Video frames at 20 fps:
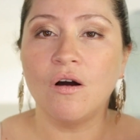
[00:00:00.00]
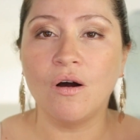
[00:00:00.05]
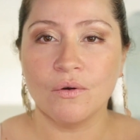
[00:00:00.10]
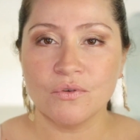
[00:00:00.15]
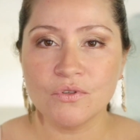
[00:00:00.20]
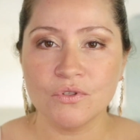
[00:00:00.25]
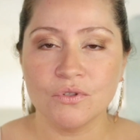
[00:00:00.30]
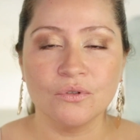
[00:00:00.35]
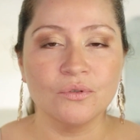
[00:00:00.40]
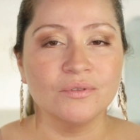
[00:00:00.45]

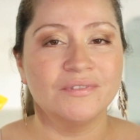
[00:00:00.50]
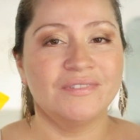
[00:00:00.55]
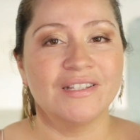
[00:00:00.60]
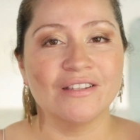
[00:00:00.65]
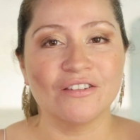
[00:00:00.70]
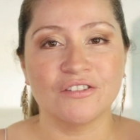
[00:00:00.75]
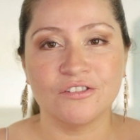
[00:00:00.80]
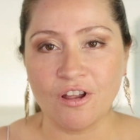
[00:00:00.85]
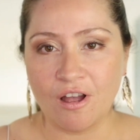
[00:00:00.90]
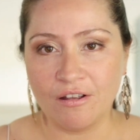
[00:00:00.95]
also
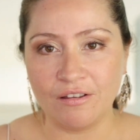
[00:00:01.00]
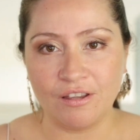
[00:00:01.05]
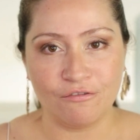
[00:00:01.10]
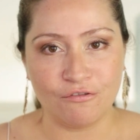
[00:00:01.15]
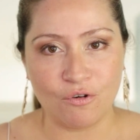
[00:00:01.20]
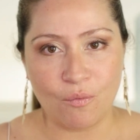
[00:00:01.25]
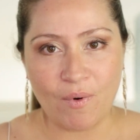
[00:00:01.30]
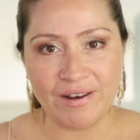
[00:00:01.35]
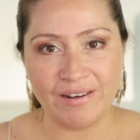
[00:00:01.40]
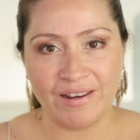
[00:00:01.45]
does not
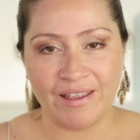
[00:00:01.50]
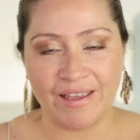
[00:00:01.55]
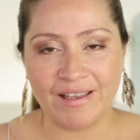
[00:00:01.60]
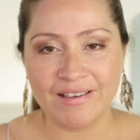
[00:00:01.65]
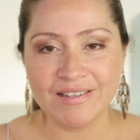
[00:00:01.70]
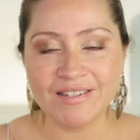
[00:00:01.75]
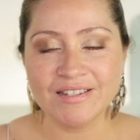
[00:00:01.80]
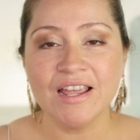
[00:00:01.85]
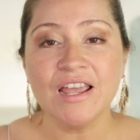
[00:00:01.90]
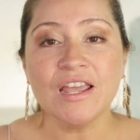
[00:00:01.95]
give a white
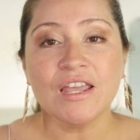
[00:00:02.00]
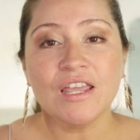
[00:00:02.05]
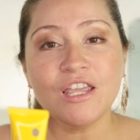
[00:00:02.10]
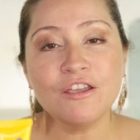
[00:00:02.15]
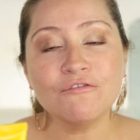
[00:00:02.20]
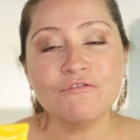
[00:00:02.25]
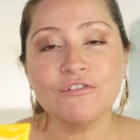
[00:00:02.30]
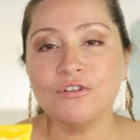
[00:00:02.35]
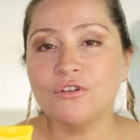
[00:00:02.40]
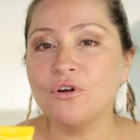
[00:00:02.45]
cast,
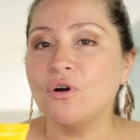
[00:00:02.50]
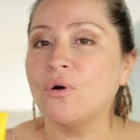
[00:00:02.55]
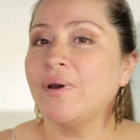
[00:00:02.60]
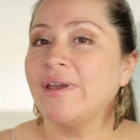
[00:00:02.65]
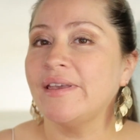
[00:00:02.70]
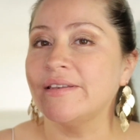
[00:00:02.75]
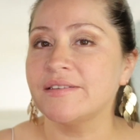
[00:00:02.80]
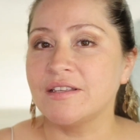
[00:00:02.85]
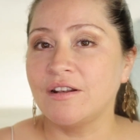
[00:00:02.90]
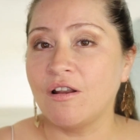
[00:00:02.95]
even though
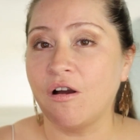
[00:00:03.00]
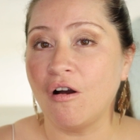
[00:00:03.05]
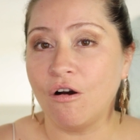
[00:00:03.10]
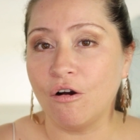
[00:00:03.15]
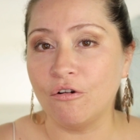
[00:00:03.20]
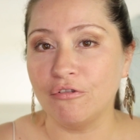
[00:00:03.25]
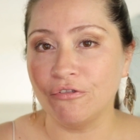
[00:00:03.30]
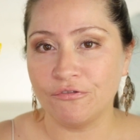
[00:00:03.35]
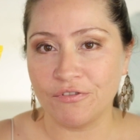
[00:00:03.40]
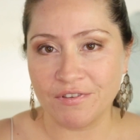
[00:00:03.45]
it's an
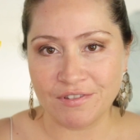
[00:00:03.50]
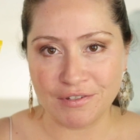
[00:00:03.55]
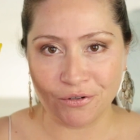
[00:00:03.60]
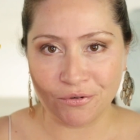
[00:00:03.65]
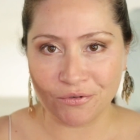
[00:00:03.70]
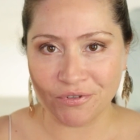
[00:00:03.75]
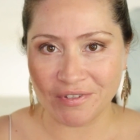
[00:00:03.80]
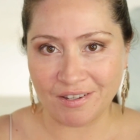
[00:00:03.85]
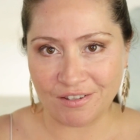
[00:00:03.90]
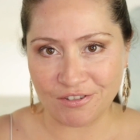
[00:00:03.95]
all
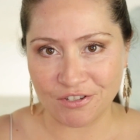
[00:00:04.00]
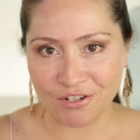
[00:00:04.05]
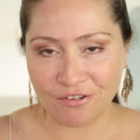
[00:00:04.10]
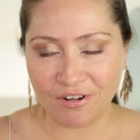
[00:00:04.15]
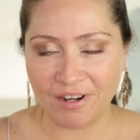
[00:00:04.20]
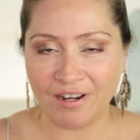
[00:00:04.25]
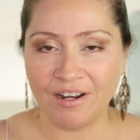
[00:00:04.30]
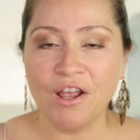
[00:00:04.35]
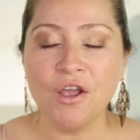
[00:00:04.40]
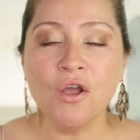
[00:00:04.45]
physical
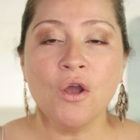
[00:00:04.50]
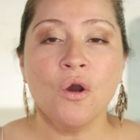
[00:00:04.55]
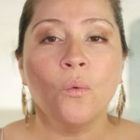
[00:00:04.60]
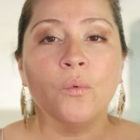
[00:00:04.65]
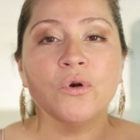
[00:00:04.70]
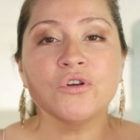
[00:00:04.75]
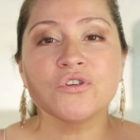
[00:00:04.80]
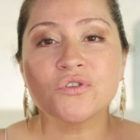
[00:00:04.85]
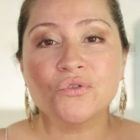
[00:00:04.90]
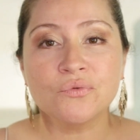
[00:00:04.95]
sunscreen,
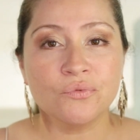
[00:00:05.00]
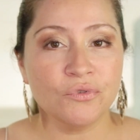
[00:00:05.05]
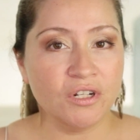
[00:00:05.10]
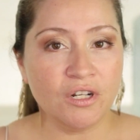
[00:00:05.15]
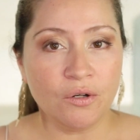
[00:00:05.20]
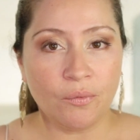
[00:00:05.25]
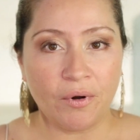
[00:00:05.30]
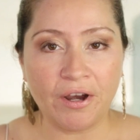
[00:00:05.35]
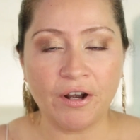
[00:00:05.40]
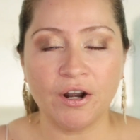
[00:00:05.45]
which is
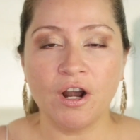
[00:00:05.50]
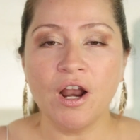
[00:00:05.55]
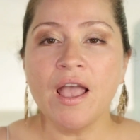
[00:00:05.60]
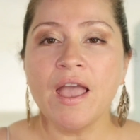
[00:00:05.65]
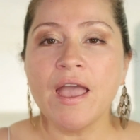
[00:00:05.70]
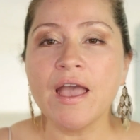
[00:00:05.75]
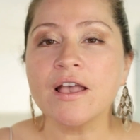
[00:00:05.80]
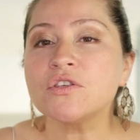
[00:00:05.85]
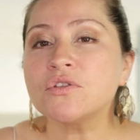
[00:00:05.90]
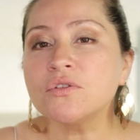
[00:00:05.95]
really rare.
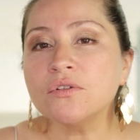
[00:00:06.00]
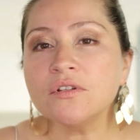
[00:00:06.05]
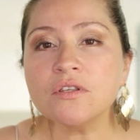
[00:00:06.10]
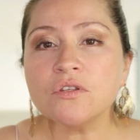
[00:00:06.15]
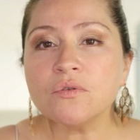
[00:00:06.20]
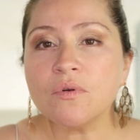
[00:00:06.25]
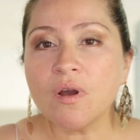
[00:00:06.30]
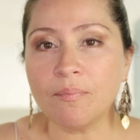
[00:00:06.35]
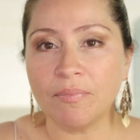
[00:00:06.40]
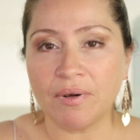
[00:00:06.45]
As soon
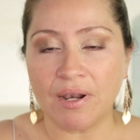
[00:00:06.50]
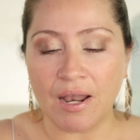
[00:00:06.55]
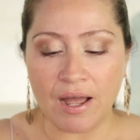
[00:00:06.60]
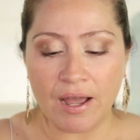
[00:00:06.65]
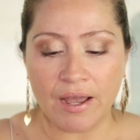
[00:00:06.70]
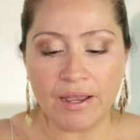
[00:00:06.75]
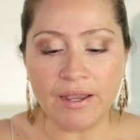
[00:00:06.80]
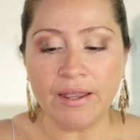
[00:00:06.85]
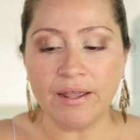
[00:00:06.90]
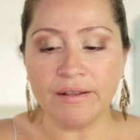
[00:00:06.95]
as you
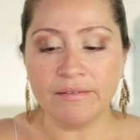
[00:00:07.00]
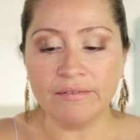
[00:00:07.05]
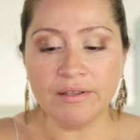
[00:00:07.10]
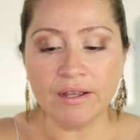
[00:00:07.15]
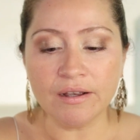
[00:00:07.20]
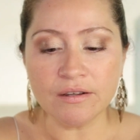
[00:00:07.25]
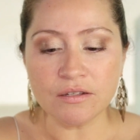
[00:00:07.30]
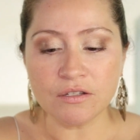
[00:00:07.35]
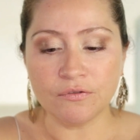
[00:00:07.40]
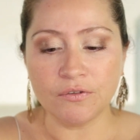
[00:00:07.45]
apply, it
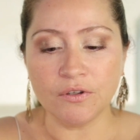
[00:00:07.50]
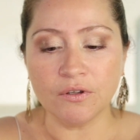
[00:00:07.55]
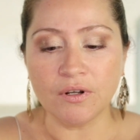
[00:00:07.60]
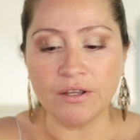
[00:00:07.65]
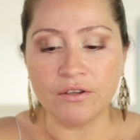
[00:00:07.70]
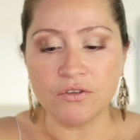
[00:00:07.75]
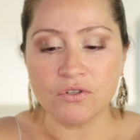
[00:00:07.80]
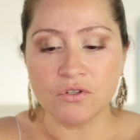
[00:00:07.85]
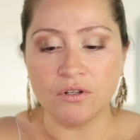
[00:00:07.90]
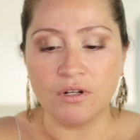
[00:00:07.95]
does feel
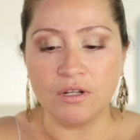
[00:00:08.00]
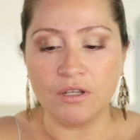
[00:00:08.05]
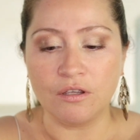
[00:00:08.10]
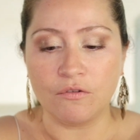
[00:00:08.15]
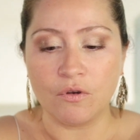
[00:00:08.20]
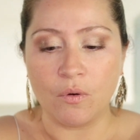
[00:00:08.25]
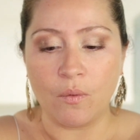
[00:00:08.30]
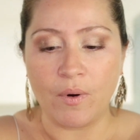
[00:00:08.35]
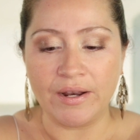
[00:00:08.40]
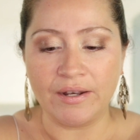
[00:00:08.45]
like it's going to
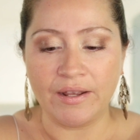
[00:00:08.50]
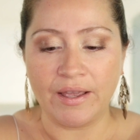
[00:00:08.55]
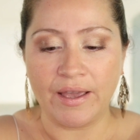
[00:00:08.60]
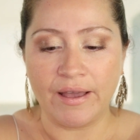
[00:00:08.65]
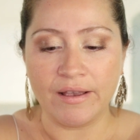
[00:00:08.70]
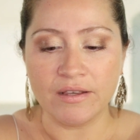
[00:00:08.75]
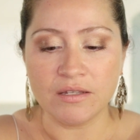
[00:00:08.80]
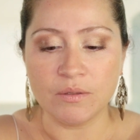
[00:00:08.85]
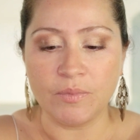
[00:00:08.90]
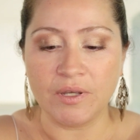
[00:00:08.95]
give you a white
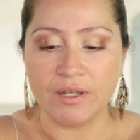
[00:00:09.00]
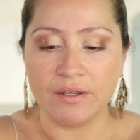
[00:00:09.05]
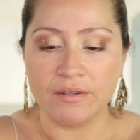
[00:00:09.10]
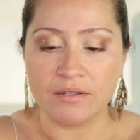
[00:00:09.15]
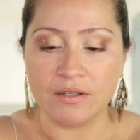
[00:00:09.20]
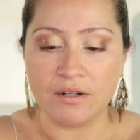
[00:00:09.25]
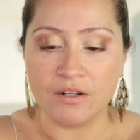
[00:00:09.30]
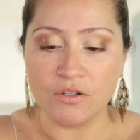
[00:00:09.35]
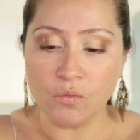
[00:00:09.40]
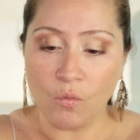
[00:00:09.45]
cast
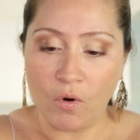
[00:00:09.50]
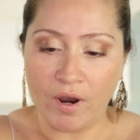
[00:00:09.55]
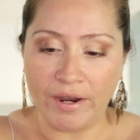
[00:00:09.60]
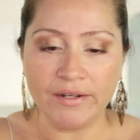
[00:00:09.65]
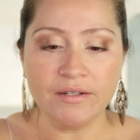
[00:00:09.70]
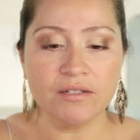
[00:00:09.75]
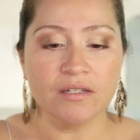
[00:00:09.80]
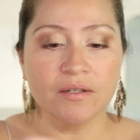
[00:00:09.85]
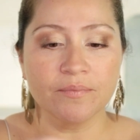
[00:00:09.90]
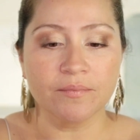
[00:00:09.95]
because it is
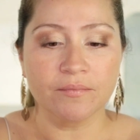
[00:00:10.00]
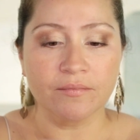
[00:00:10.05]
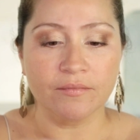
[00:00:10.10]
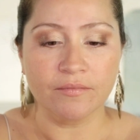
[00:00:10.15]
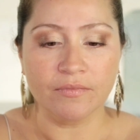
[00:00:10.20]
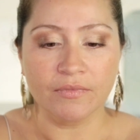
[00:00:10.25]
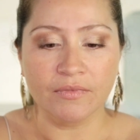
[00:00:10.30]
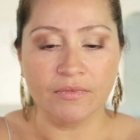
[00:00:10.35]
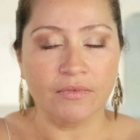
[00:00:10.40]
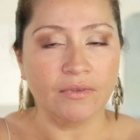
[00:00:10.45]
white
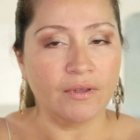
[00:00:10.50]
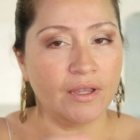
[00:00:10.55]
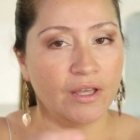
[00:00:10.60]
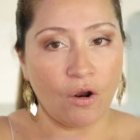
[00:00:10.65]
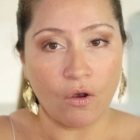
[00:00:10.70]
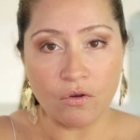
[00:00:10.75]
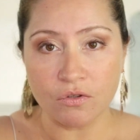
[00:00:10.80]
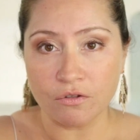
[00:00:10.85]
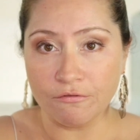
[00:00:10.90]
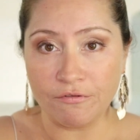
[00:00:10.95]
and
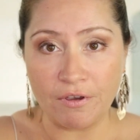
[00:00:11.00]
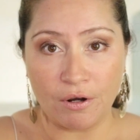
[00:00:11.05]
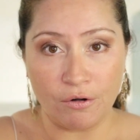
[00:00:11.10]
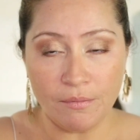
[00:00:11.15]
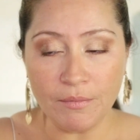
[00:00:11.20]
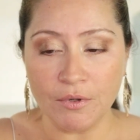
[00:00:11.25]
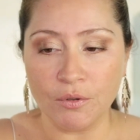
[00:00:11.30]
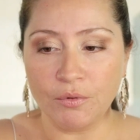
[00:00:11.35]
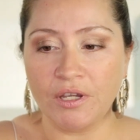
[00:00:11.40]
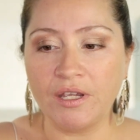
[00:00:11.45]
also
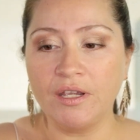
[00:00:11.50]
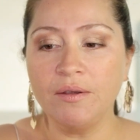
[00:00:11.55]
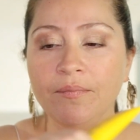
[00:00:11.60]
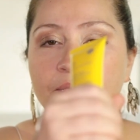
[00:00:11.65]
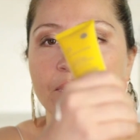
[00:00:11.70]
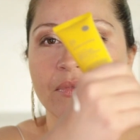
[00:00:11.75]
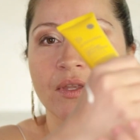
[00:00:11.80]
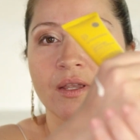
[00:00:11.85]
very milky,